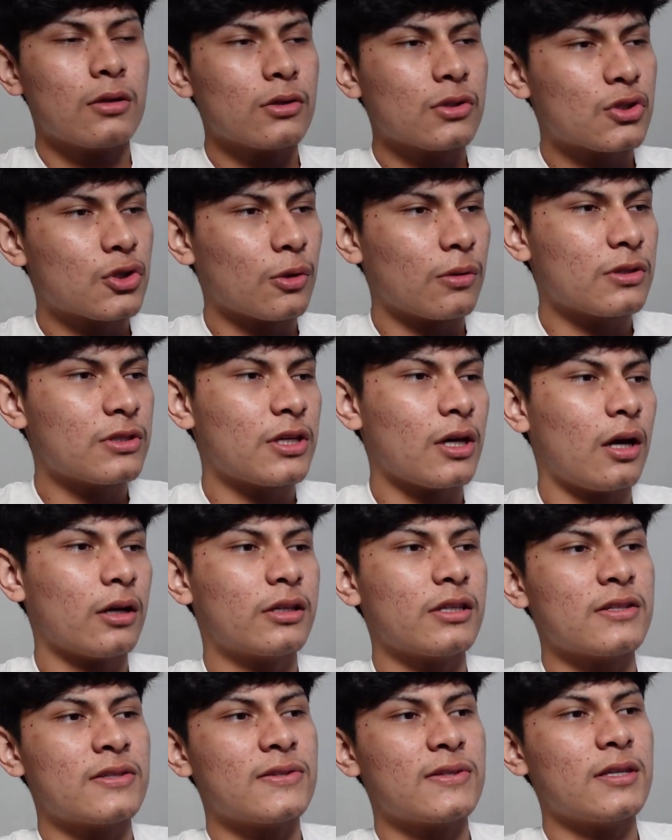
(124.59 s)
So as y'all
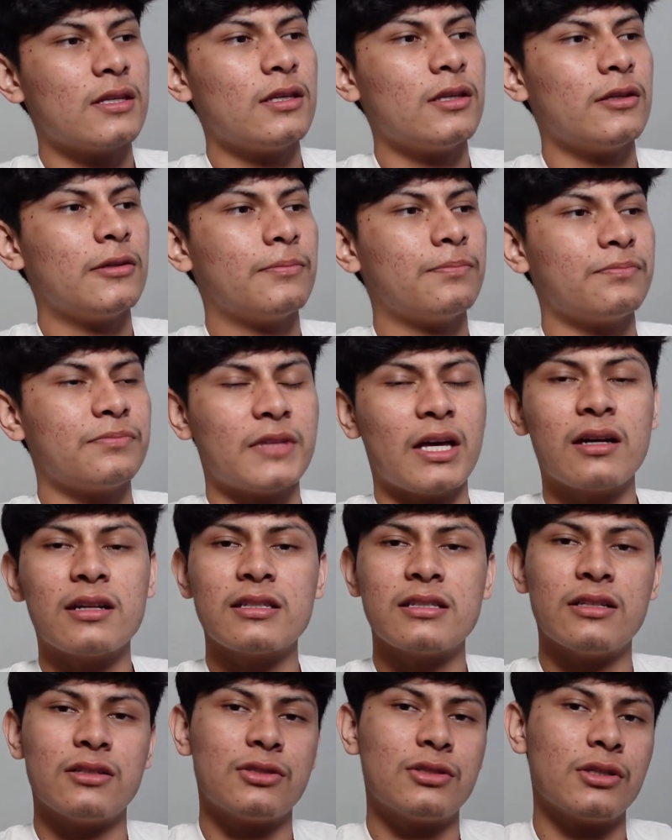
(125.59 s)
can see, that
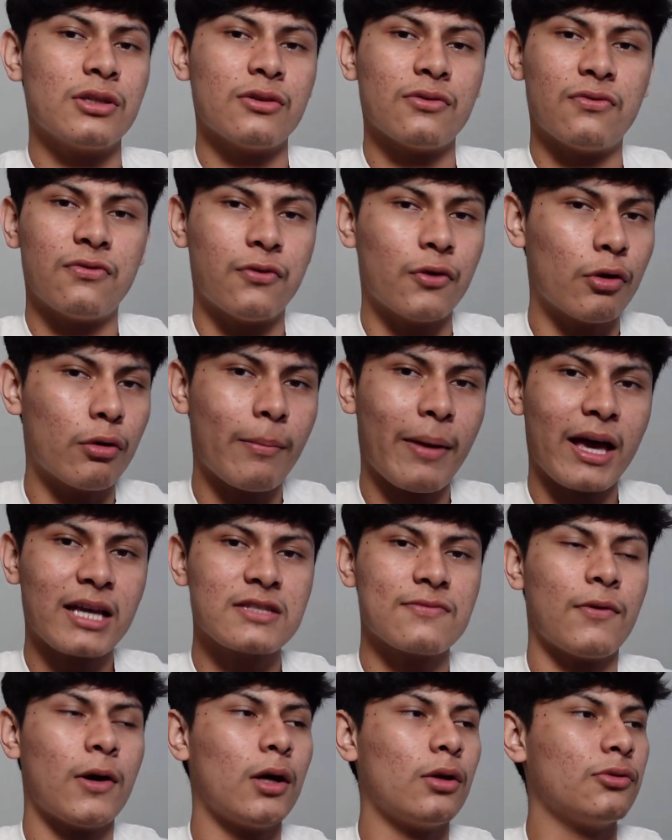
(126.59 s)
is legit full
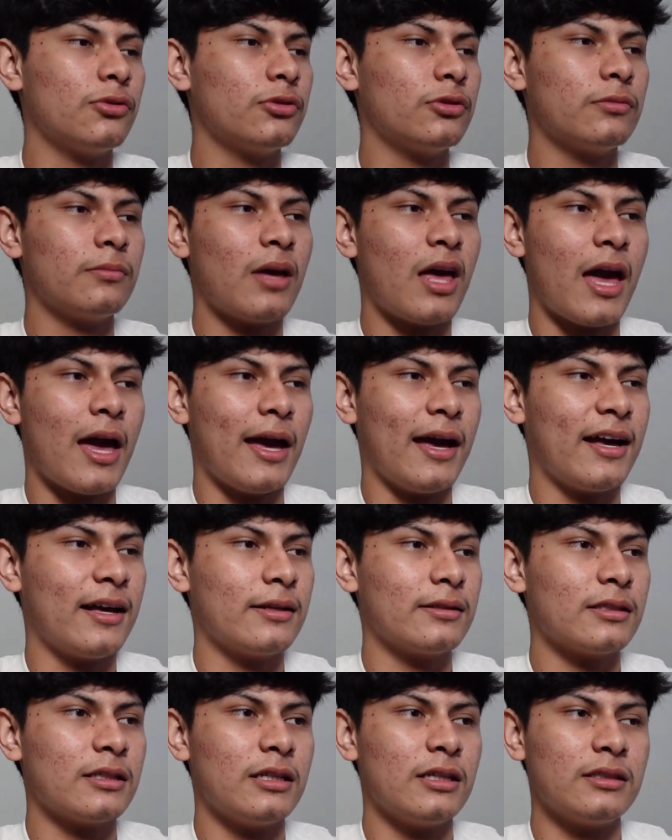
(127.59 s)
max volume
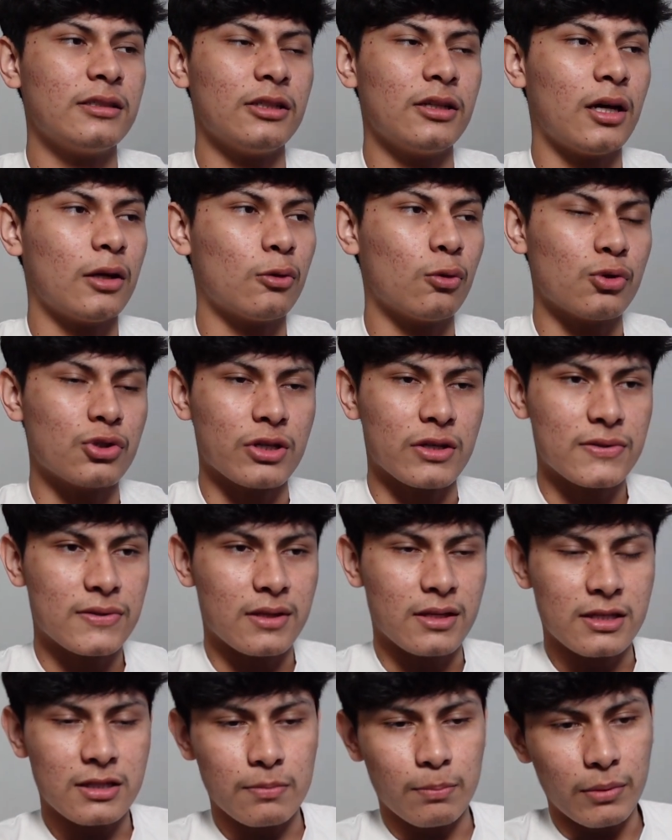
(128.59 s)
and it did not do justice.